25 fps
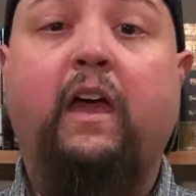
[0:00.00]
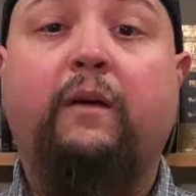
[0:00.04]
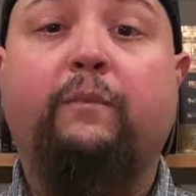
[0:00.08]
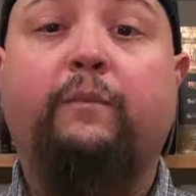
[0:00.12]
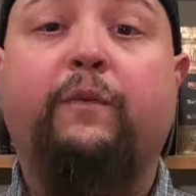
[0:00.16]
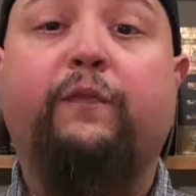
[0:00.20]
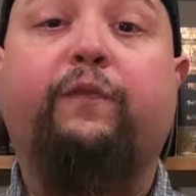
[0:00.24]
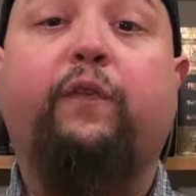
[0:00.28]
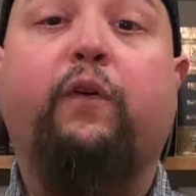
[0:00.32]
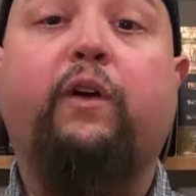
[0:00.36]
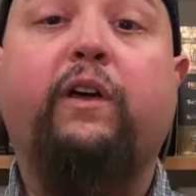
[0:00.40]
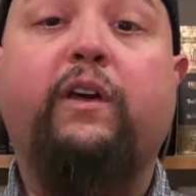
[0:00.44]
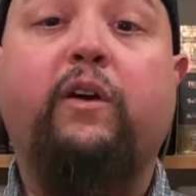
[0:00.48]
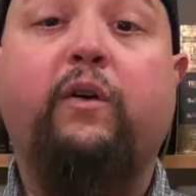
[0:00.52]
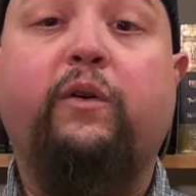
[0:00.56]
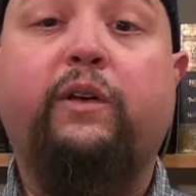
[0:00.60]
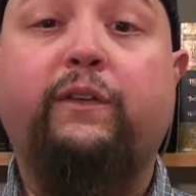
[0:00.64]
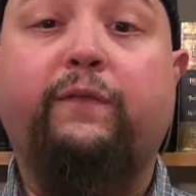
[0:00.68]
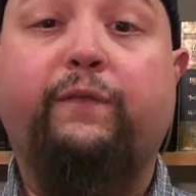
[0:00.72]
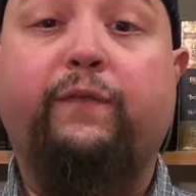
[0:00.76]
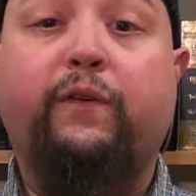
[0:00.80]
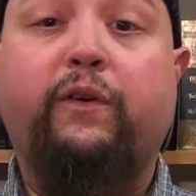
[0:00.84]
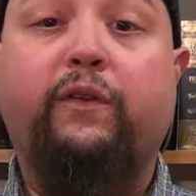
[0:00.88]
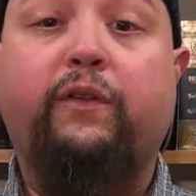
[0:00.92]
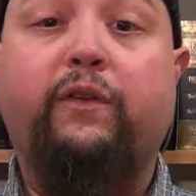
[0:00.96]
Before I go any
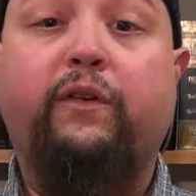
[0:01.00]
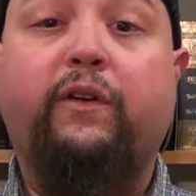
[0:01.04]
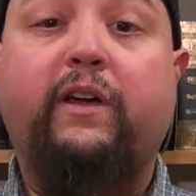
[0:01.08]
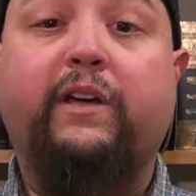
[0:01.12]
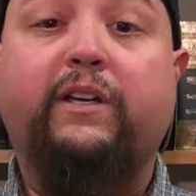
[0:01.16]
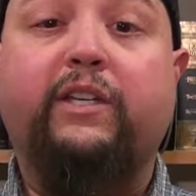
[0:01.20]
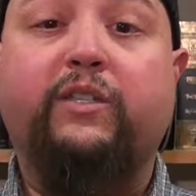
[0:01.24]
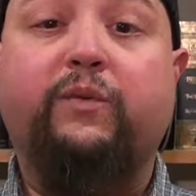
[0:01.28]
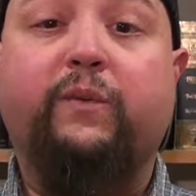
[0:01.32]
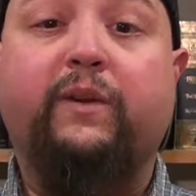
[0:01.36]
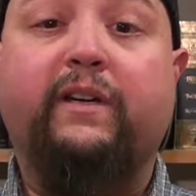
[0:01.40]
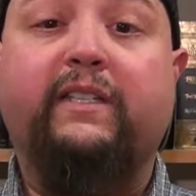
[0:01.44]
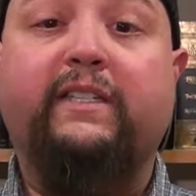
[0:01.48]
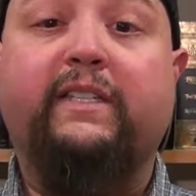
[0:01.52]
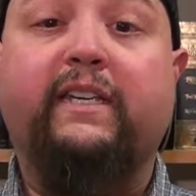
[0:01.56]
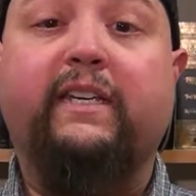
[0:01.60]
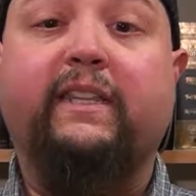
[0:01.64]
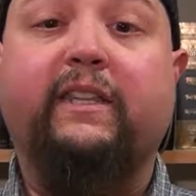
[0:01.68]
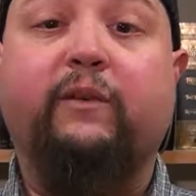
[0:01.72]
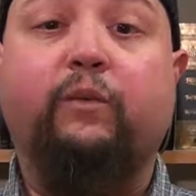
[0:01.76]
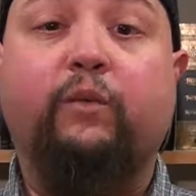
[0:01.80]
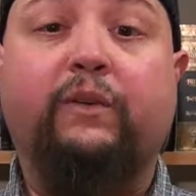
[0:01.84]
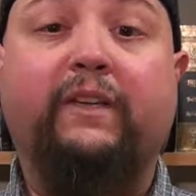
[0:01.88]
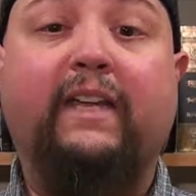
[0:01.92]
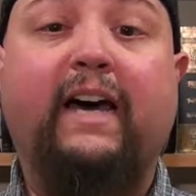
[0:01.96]
further, I just want to say
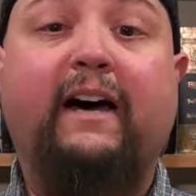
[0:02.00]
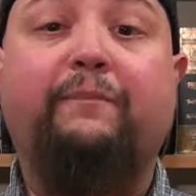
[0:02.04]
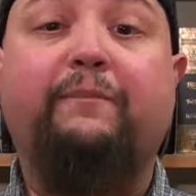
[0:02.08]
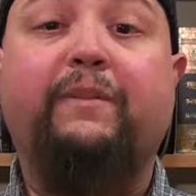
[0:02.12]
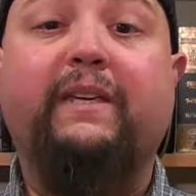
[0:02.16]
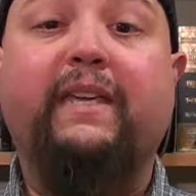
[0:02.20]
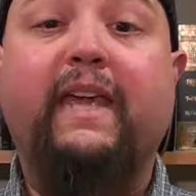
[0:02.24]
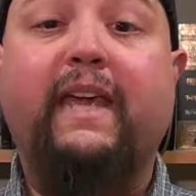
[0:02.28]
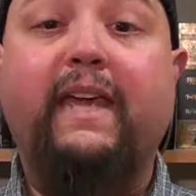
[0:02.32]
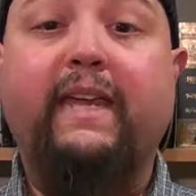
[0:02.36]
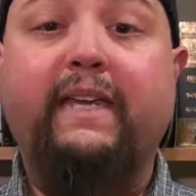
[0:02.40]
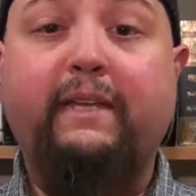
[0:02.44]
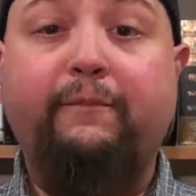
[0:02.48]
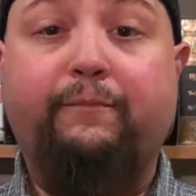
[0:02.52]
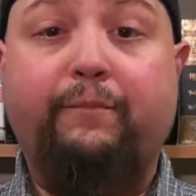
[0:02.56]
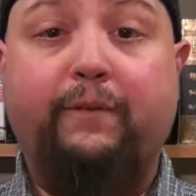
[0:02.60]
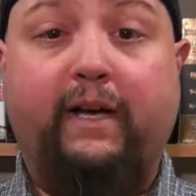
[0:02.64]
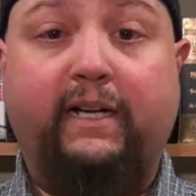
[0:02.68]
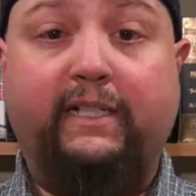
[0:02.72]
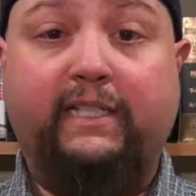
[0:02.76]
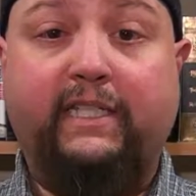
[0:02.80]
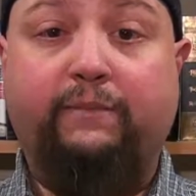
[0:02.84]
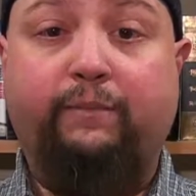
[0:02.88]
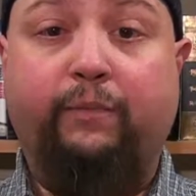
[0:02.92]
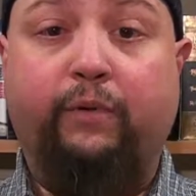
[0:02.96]
there will not be any
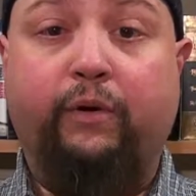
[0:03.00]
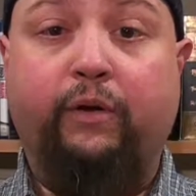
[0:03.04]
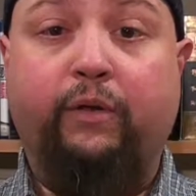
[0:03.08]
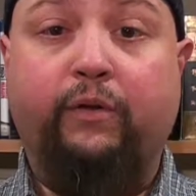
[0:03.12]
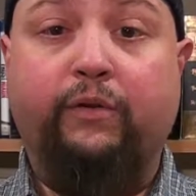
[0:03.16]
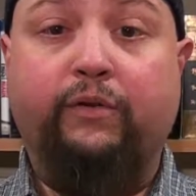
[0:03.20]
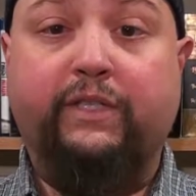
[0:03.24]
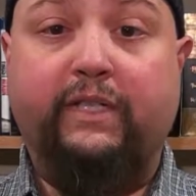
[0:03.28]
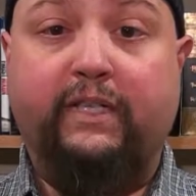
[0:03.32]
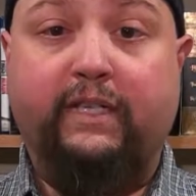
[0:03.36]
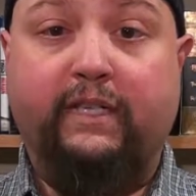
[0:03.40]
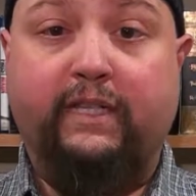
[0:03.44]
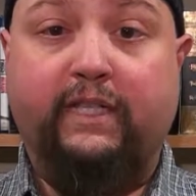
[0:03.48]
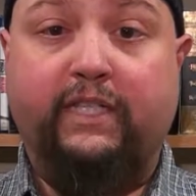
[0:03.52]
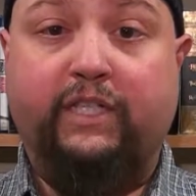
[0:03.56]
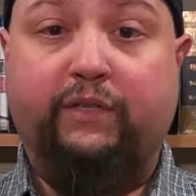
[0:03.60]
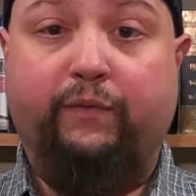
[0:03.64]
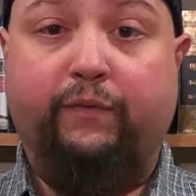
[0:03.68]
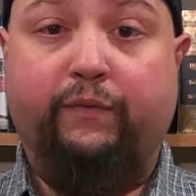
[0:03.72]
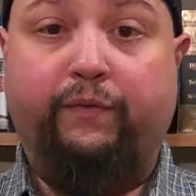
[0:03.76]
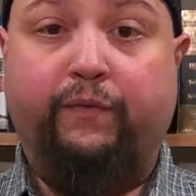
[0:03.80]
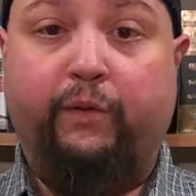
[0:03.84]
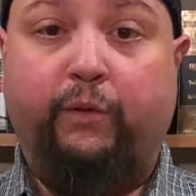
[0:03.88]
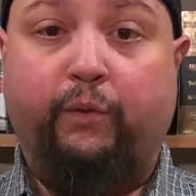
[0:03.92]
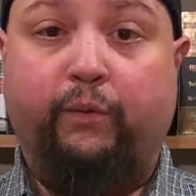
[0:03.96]
plot spoilers in this
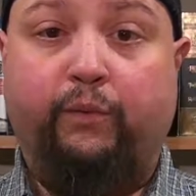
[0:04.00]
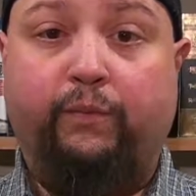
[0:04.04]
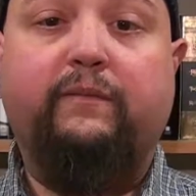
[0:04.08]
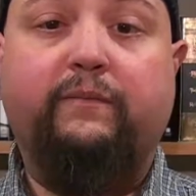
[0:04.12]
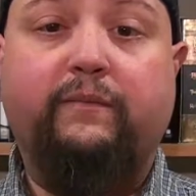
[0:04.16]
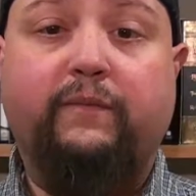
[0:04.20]
review.